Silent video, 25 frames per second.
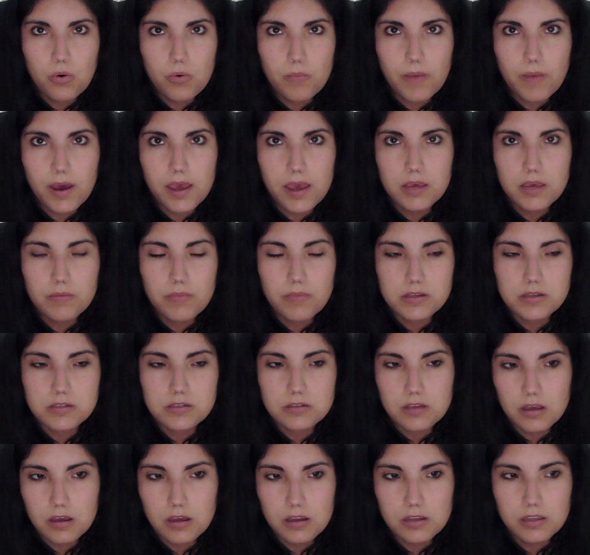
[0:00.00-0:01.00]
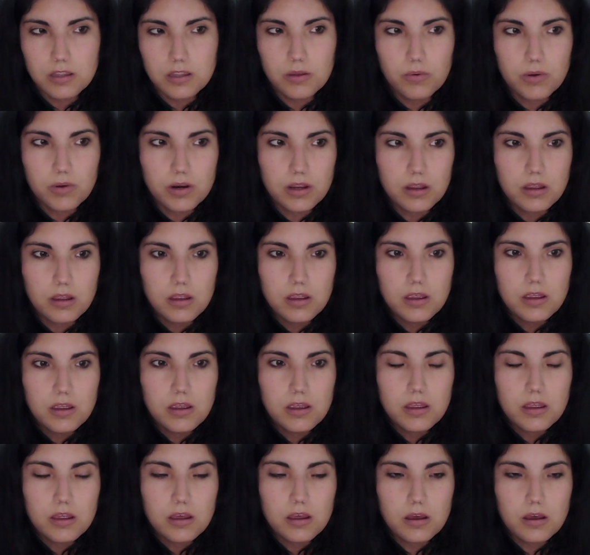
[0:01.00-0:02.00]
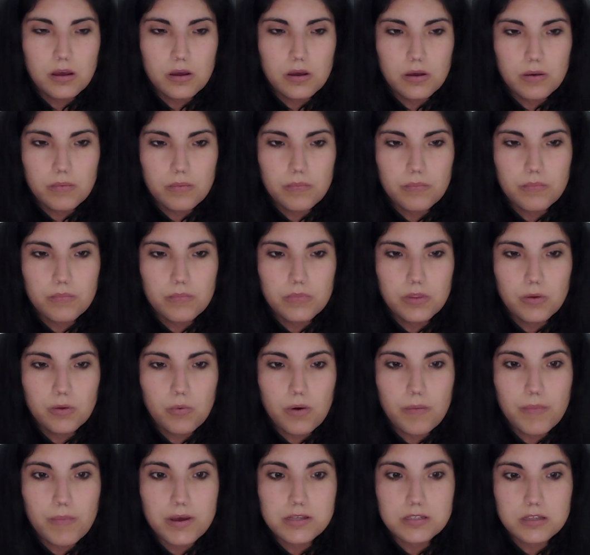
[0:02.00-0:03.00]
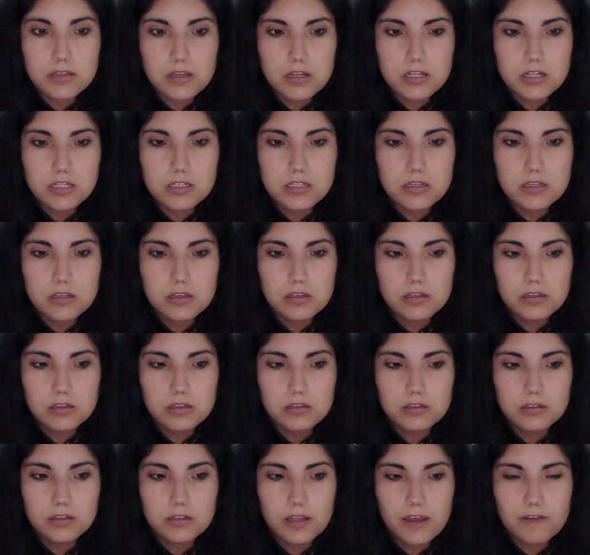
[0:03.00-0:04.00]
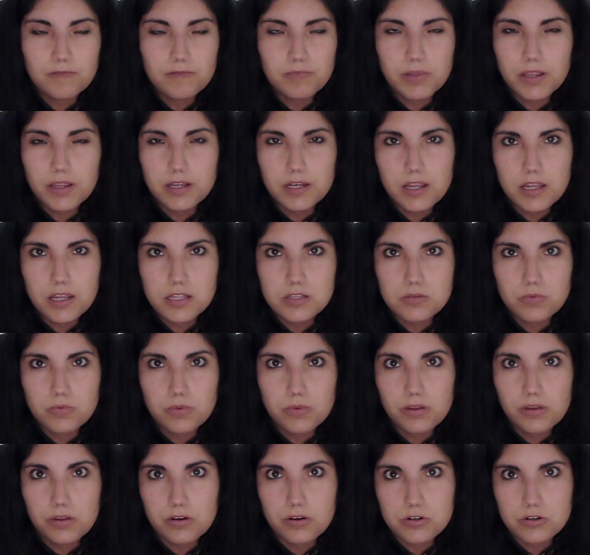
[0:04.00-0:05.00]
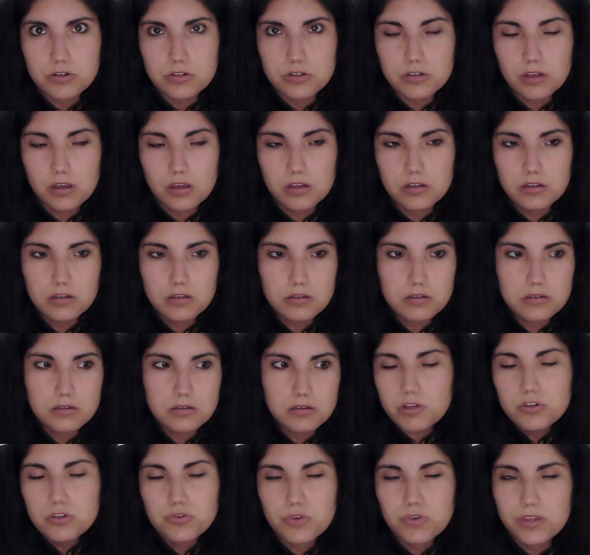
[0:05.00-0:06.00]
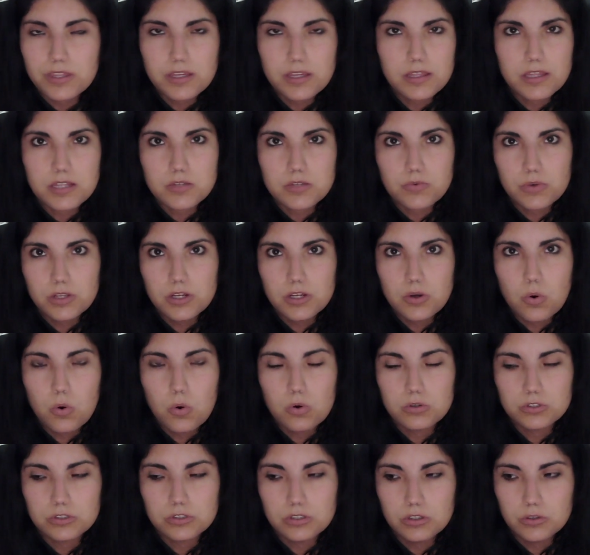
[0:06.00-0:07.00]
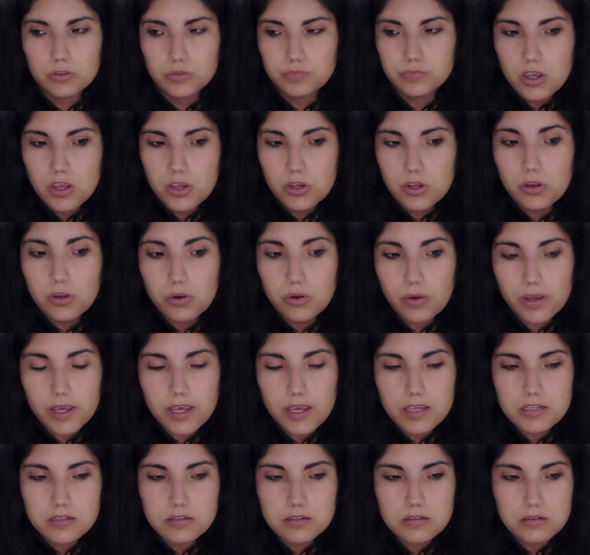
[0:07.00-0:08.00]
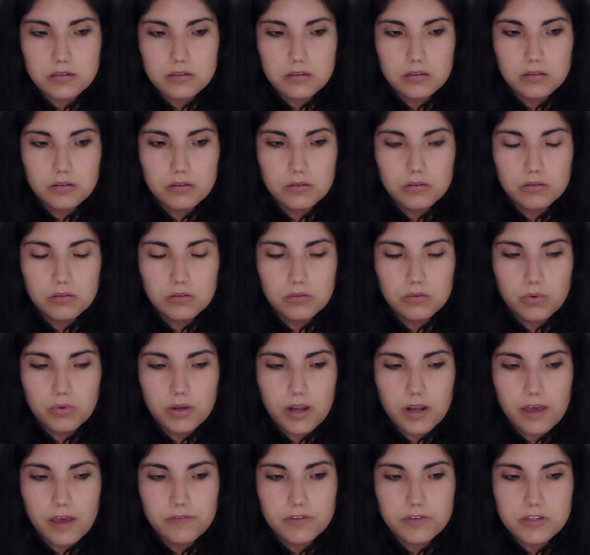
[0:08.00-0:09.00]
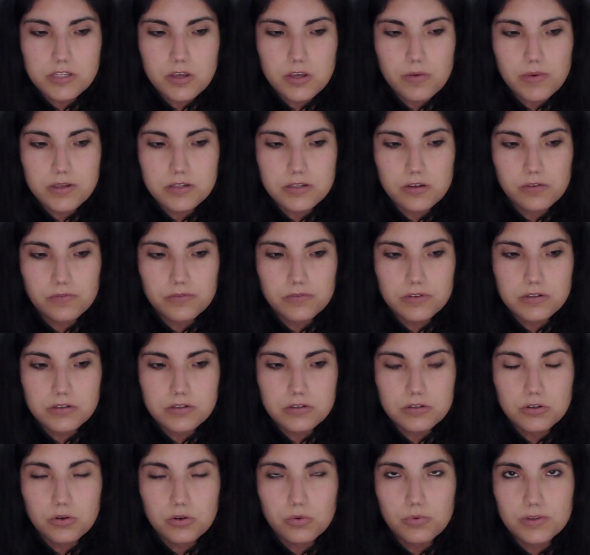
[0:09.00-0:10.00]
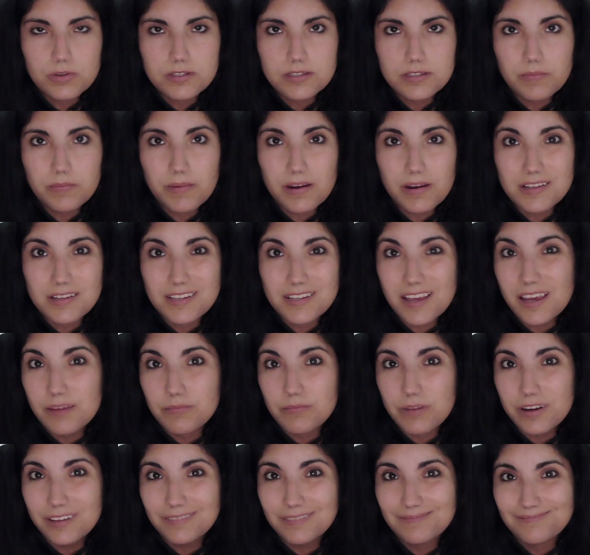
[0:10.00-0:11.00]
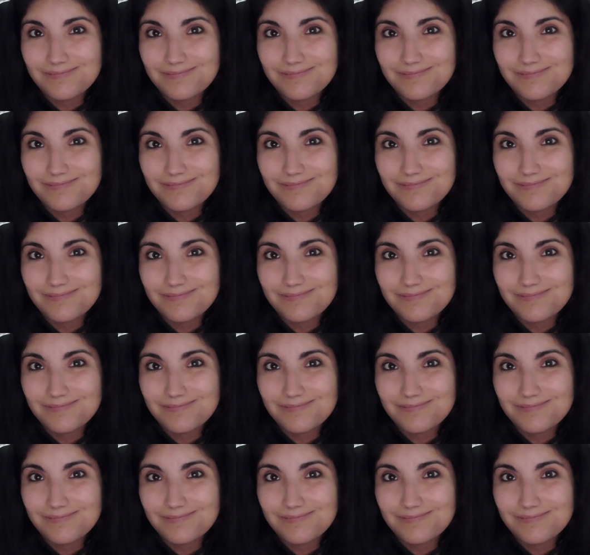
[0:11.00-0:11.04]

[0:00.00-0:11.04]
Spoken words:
my son. They want my son to have play dates with their sons, so I think that's really cool. So, you know, I guess what I have to tell myself is, you know, one step at a time, right?